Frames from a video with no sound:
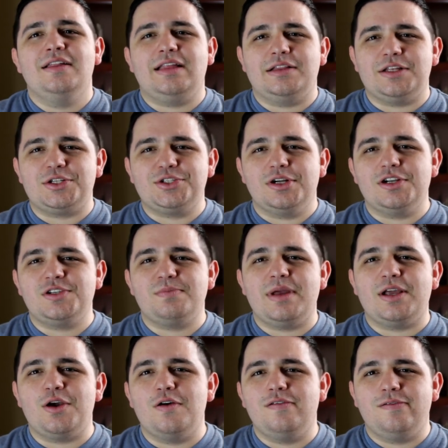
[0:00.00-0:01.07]
that the church
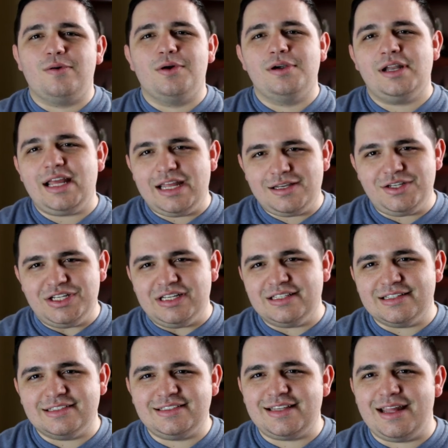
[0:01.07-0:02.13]
may go forward in
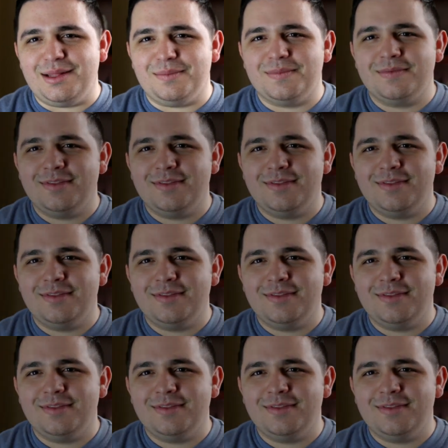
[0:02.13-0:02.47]
Jesus' name.